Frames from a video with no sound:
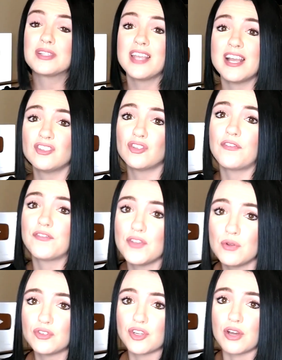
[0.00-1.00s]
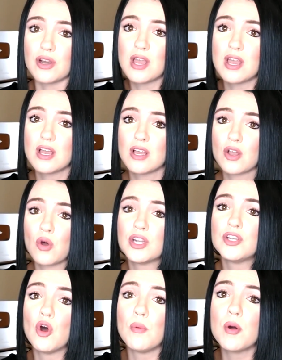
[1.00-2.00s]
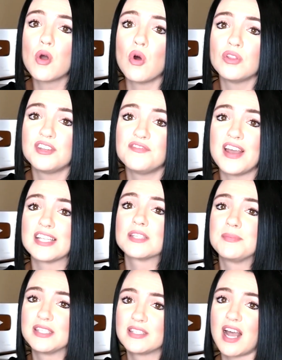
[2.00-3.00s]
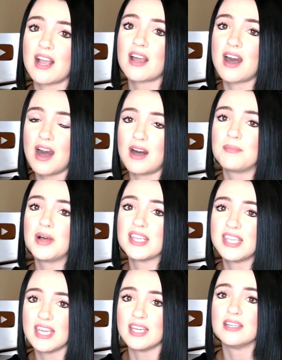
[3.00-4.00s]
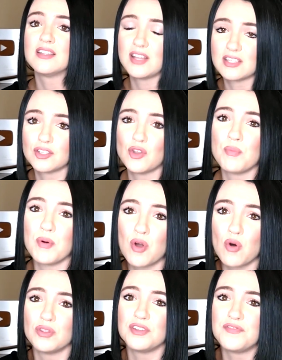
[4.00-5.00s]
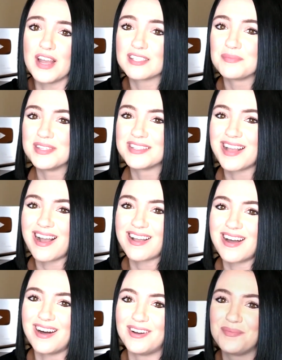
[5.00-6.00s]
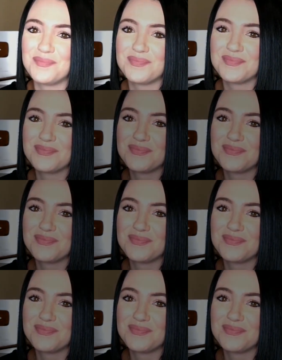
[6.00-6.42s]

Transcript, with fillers: Protect your future. Go to noblegoldinvestments.com. Again, that's noblegoldinvestments.com.